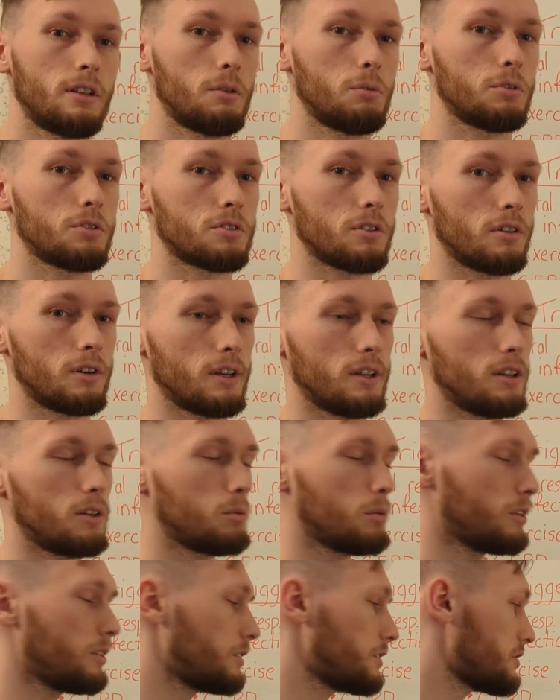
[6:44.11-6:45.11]
they will start getting
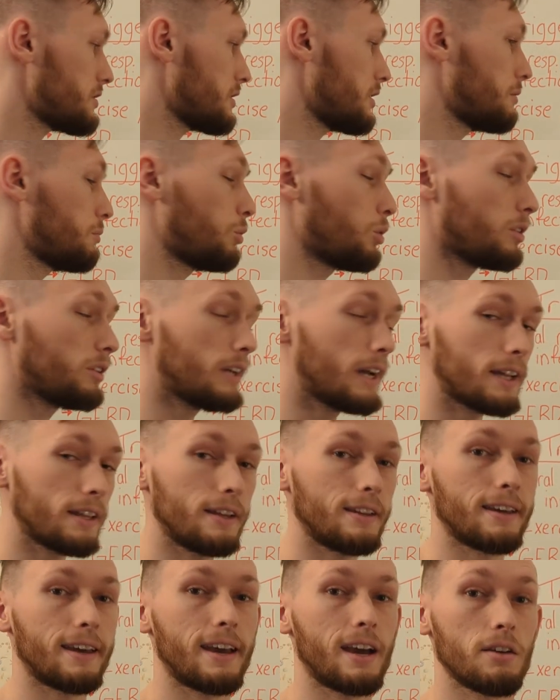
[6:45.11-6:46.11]
worse and more
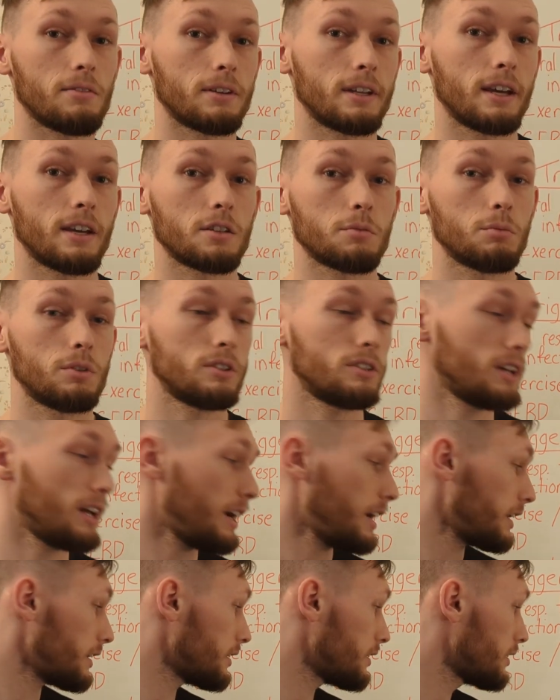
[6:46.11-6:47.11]
likely to have an asthma
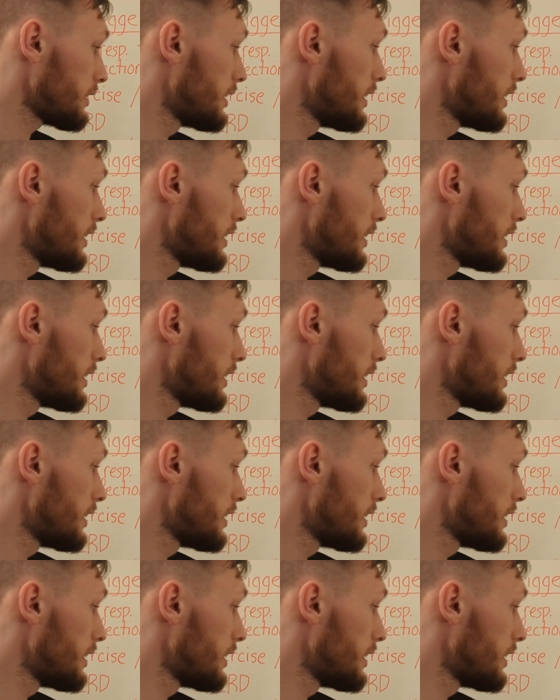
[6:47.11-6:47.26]
attack.